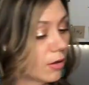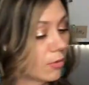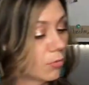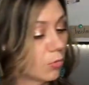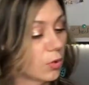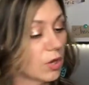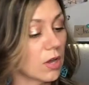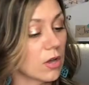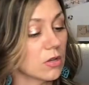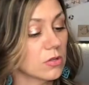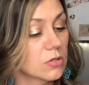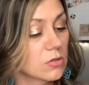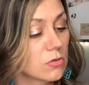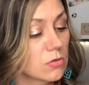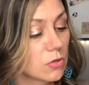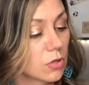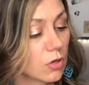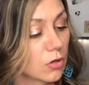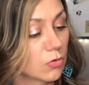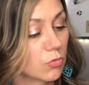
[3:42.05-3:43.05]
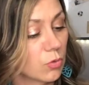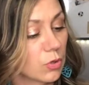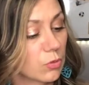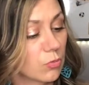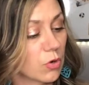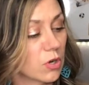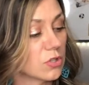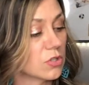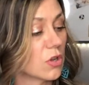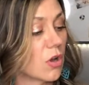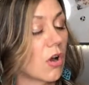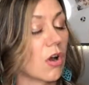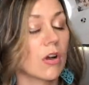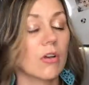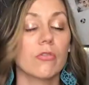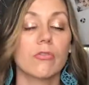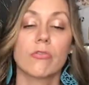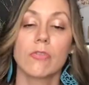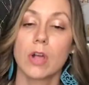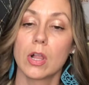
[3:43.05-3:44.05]
We also learn when words
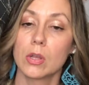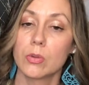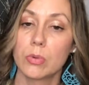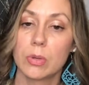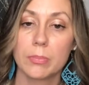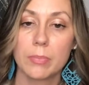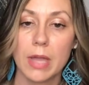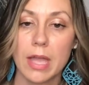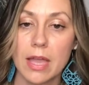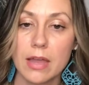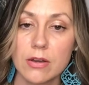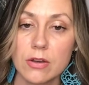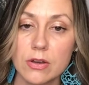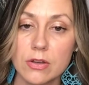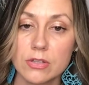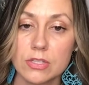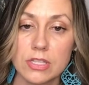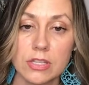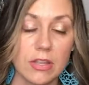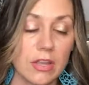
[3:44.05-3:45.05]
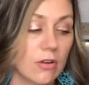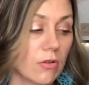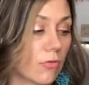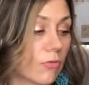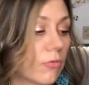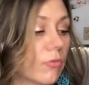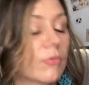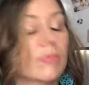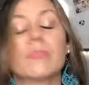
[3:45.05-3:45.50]
aren't following patterns and they don't